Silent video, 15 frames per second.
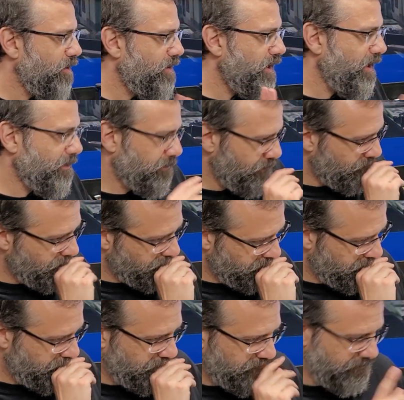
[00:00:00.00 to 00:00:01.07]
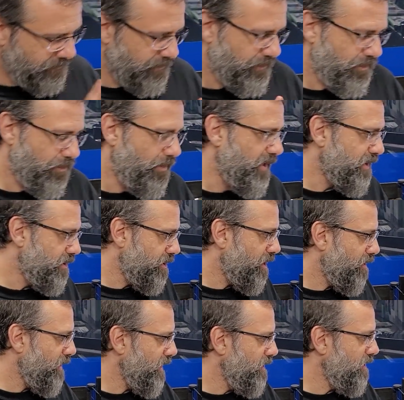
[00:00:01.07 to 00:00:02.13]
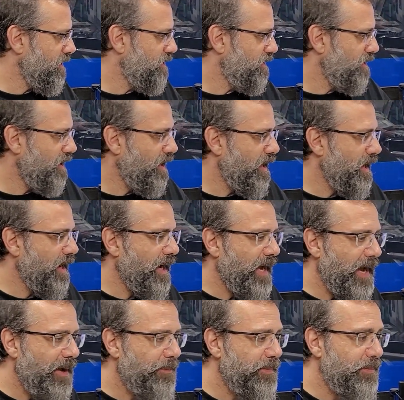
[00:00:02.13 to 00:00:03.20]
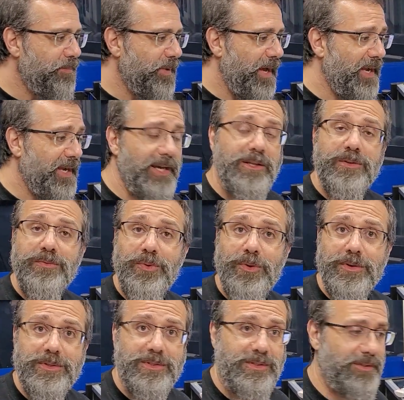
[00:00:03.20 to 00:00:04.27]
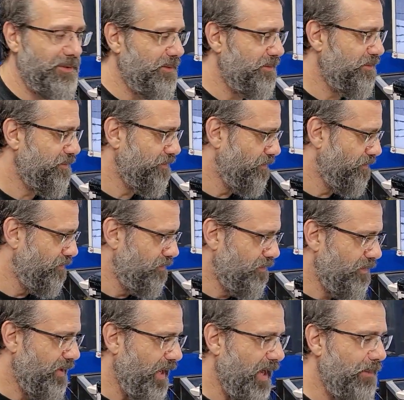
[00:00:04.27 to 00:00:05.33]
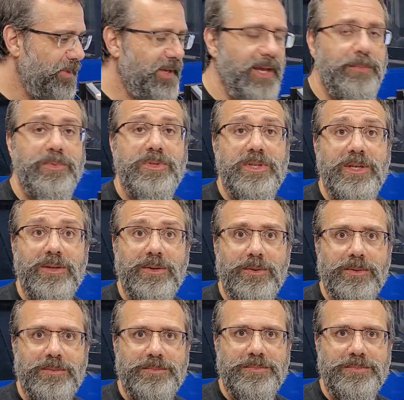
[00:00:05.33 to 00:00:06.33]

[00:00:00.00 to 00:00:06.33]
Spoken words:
Okay. Let's talk about this. I got divorced. I became single.